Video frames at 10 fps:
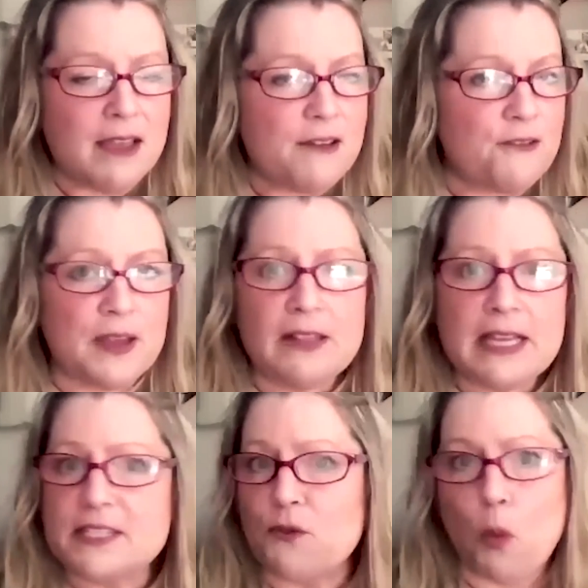
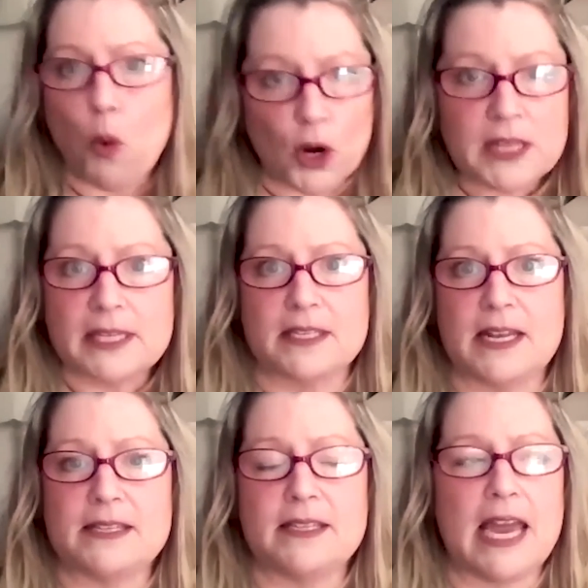feelings of
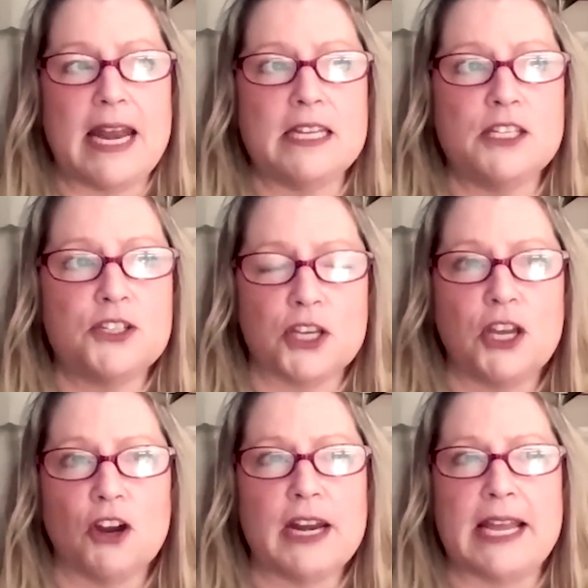worthlessness and
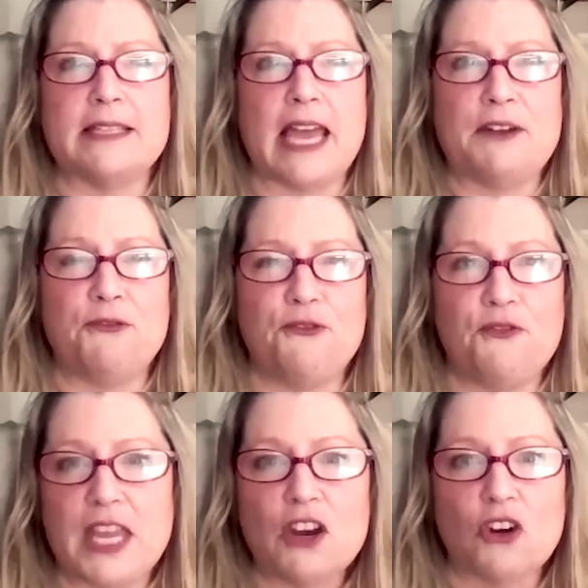insecurities and
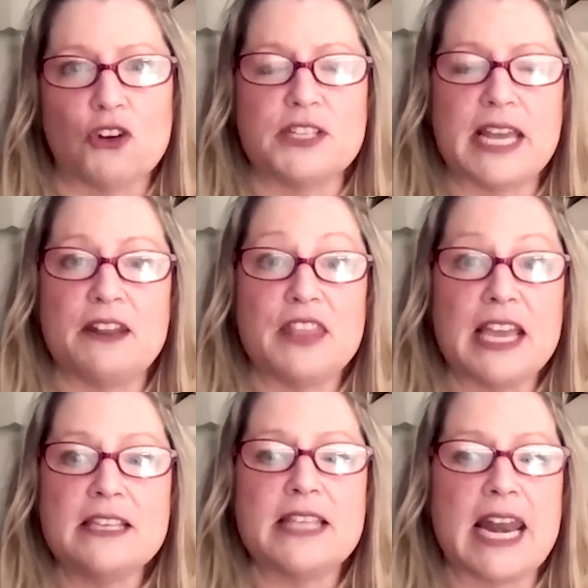fears and
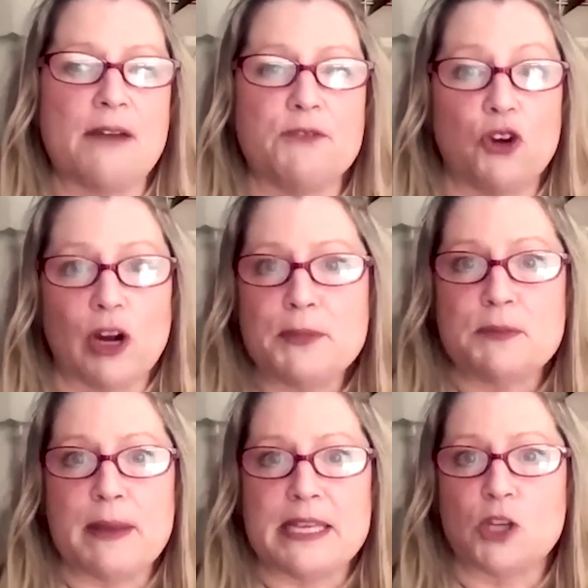things that have gripped
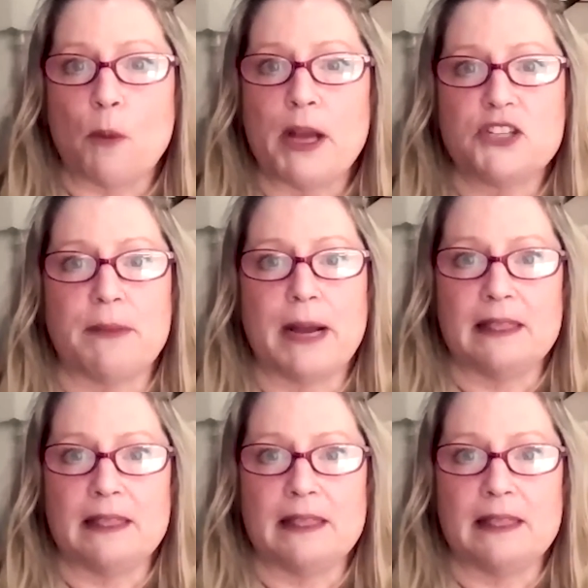me so much of my